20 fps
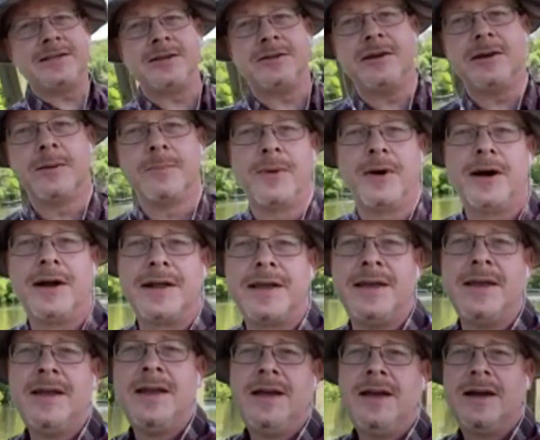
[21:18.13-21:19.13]
their body
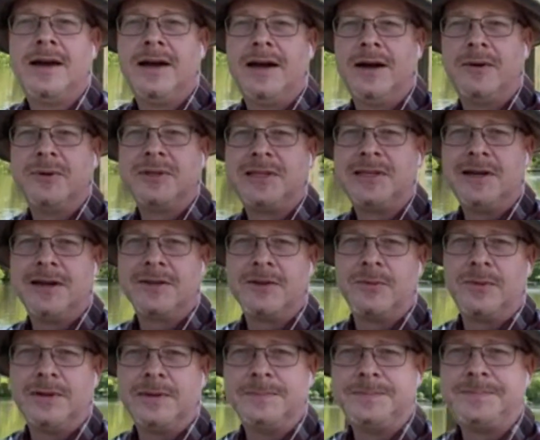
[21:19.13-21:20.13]
with the other
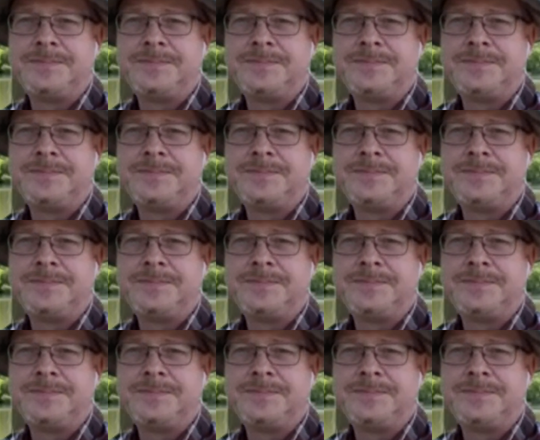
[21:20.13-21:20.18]
one.